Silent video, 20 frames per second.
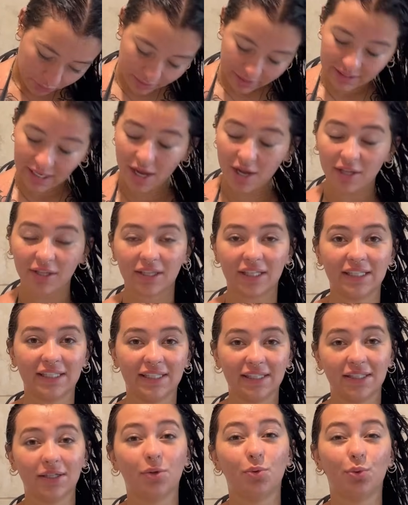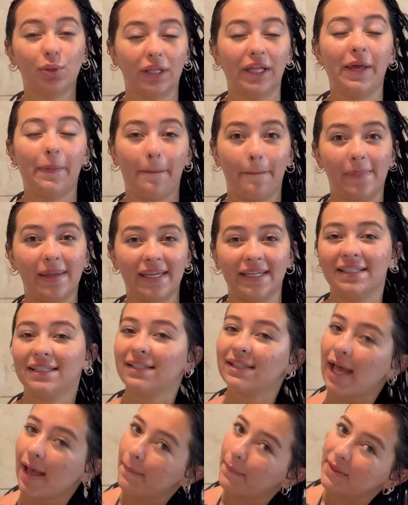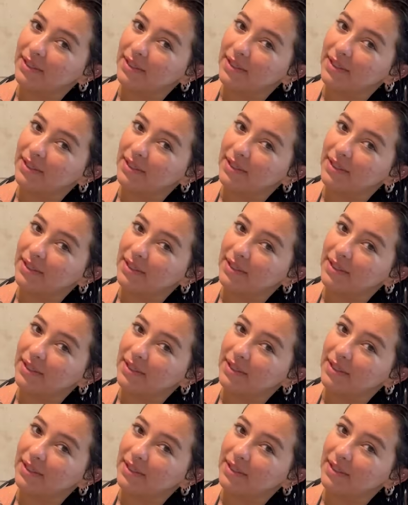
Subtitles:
is out, this is a really big step,